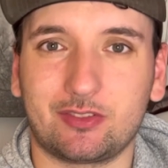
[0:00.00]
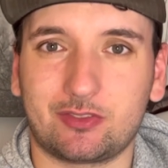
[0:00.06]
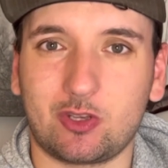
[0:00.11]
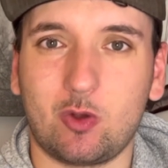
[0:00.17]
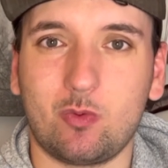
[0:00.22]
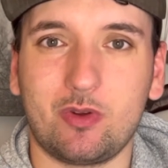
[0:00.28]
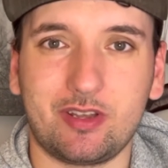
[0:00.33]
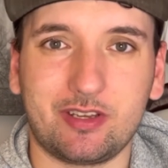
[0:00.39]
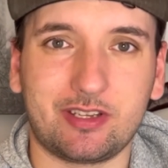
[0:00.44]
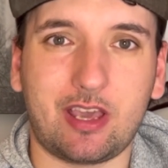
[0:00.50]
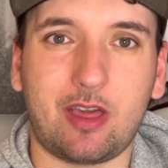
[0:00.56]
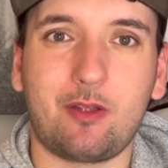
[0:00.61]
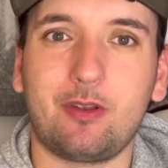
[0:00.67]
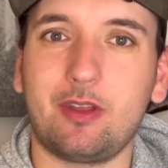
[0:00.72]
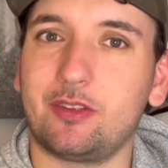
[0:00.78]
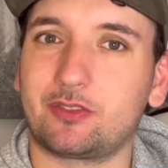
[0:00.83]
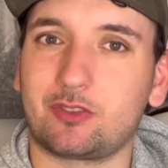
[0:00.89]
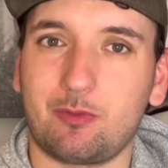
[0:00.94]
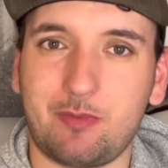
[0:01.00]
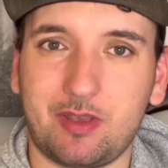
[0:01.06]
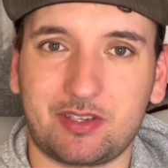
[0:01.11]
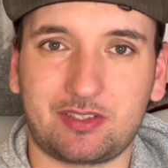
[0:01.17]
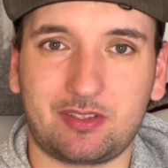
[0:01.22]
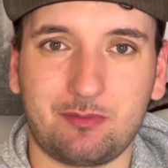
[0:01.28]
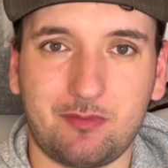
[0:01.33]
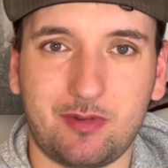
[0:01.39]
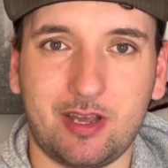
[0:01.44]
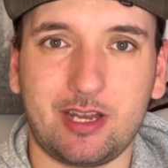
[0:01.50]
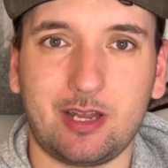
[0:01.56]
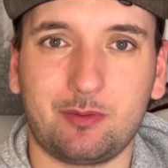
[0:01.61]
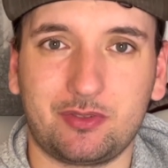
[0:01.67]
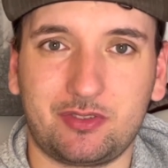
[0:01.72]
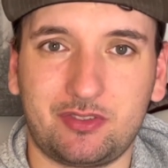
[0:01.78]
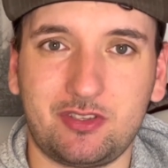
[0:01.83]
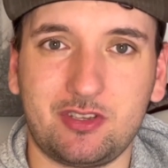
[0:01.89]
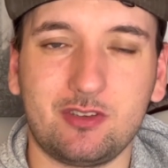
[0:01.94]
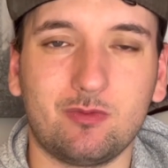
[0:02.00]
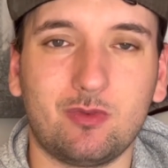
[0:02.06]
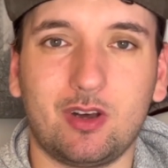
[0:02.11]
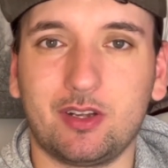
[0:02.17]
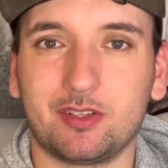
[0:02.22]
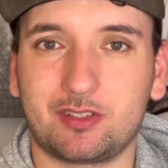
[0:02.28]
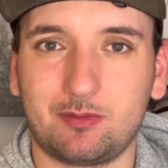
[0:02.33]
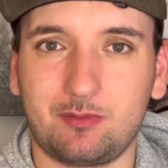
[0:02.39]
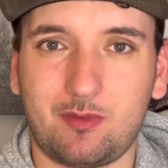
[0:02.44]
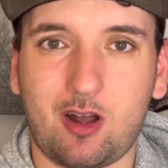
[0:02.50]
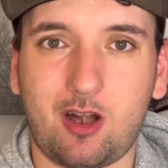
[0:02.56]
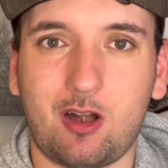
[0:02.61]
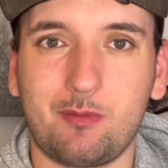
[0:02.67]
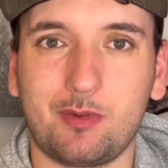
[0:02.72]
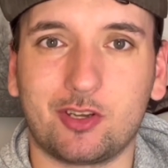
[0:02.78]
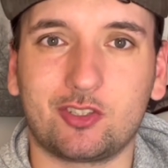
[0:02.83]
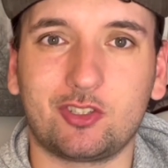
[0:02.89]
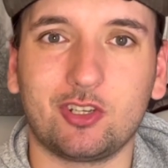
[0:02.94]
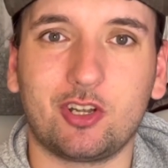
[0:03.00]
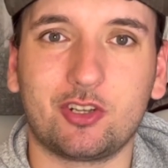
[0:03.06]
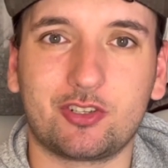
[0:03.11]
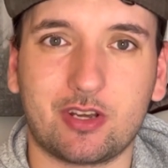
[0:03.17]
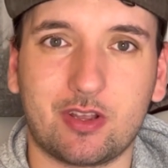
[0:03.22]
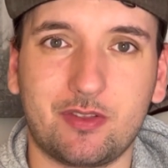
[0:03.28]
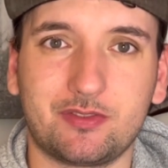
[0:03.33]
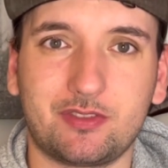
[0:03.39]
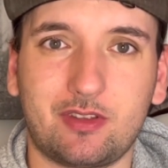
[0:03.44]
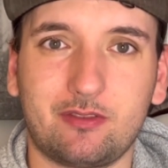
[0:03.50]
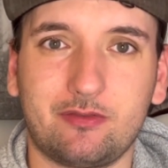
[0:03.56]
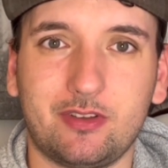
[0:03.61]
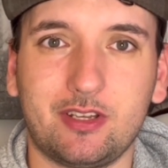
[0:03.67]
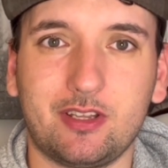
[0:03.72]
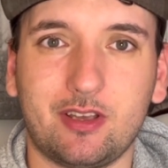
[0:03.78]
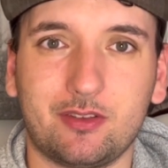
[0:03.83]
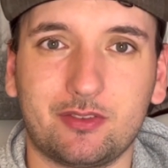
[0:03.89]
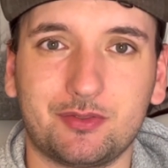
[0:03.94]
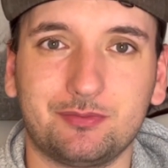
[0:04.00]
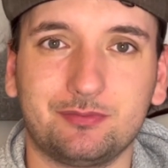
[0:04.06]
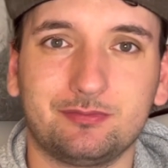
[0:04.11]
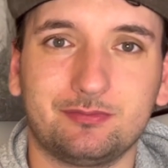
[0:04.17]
Let's go win together today. Let's go make some money. I will see you all tomorrow. Make sure I'll try those other videos.